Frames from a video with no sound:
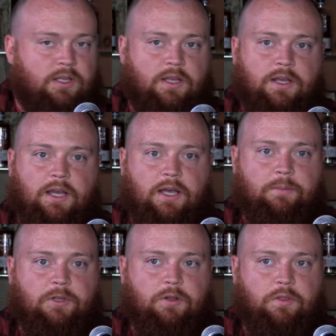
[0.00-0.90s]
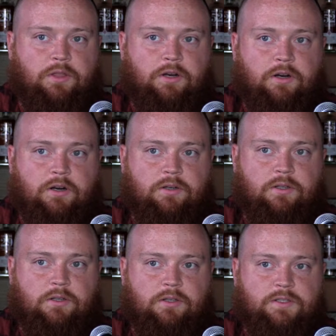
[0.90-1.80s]
They're
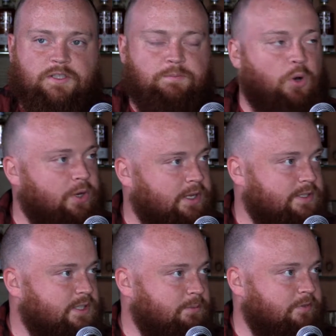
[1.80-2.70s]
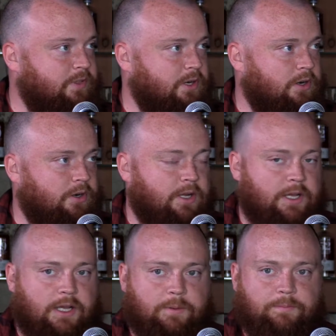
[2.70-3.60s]
smoking some of
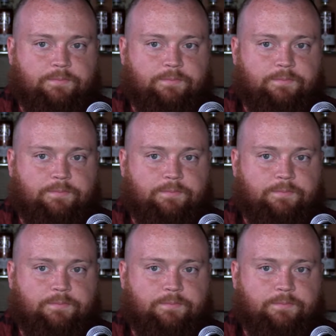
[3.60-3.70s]
their